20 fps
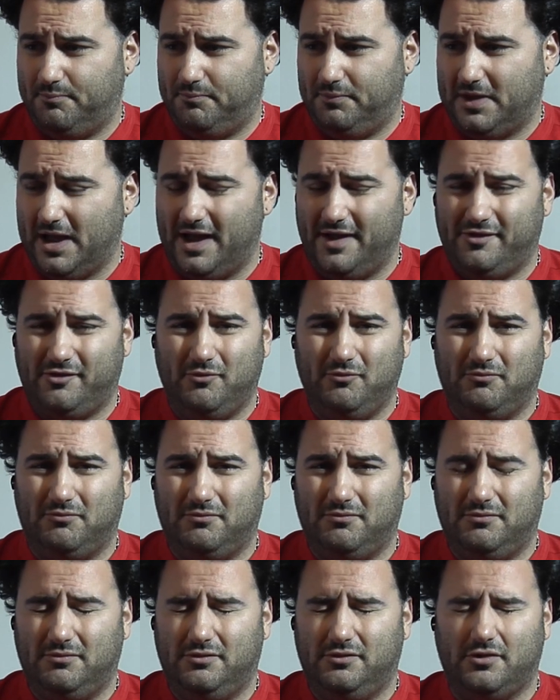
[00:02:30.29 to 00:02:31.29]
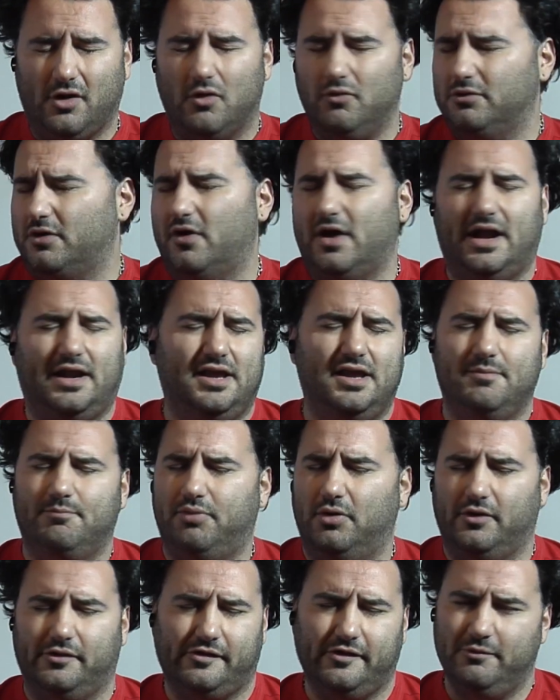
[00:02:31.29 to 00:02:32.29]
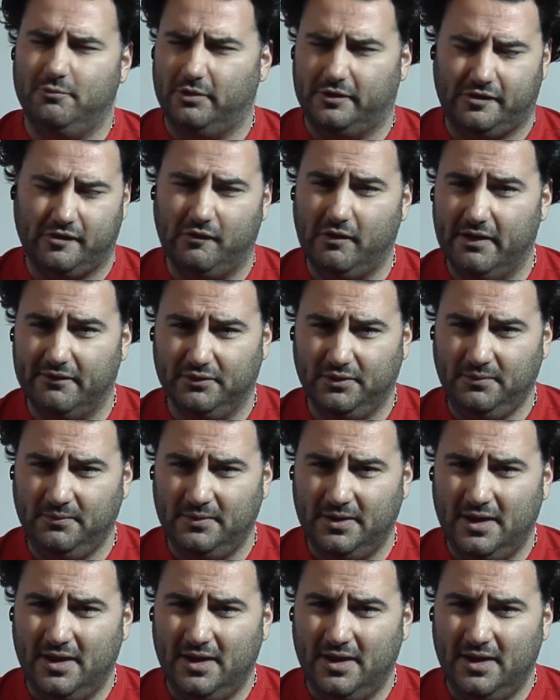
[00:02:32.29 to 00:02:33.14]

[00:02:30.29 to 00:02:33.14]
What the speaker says: guys who don't know how to eat pussy whatsoever.